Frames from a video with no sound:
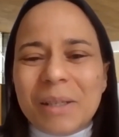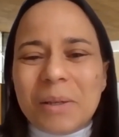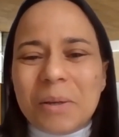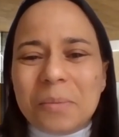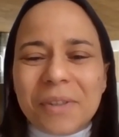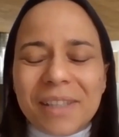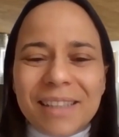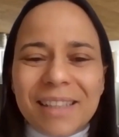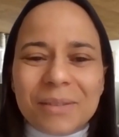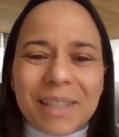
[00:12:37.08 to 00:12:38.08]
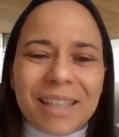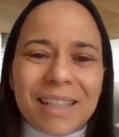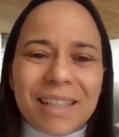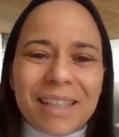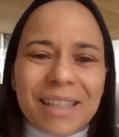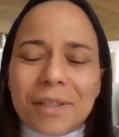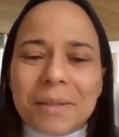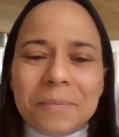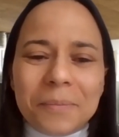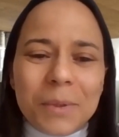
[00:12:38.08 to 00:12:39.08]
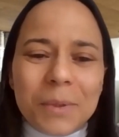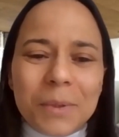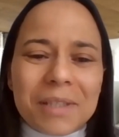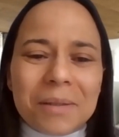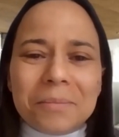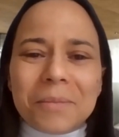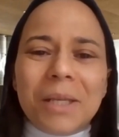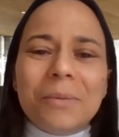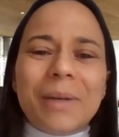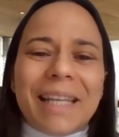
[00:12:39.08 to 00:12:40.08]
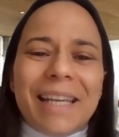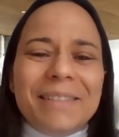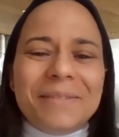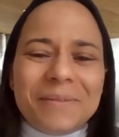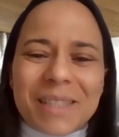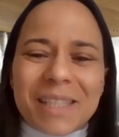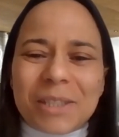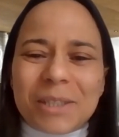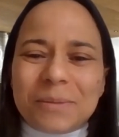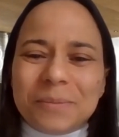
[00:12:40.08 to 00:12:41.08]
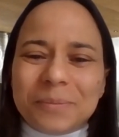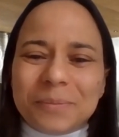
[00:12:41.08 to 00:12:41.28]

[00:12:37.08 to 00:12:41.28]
hopefully that we can have a good some Q&A session.